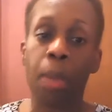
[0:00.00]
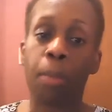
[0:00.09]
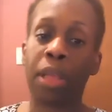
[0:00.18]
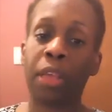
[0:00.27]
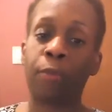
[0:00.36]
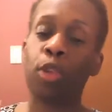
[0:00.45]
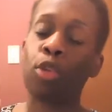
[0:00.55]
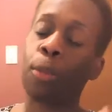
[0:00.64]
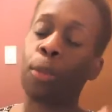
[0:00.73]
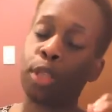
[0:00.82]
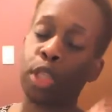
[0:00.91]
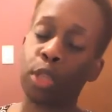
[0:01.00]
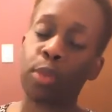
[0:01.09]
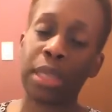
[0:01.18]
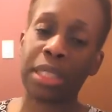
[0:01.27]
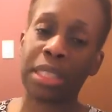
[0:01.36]
but if you are
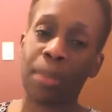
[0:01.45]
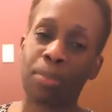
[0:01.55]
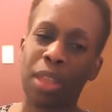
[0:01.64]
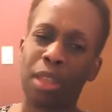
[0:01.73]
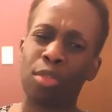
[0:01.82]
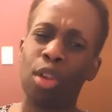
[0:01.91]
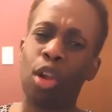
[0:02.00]
pursuing something